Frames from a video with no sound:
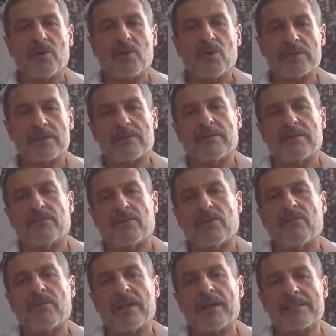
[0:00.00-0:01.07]
because
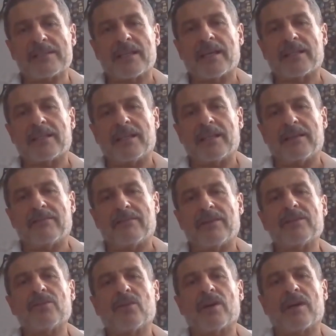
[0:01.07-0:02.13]
from one side,
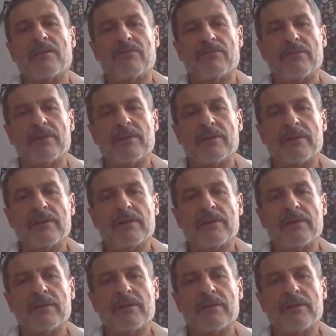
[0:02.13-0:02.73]
when you have